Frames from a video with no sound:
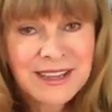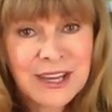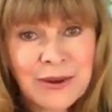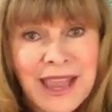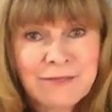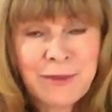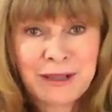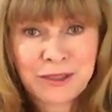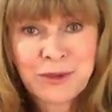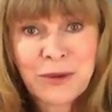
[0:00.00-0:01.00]
Here I have
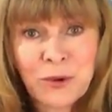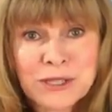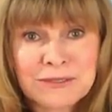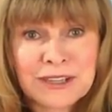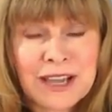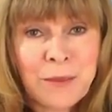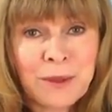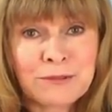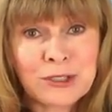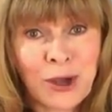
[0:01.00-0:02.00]
about 3/4 of a
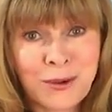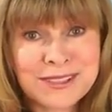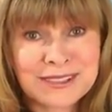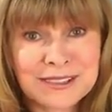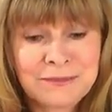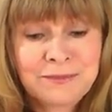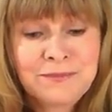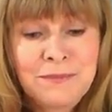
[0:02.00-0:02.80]
cup of toasted,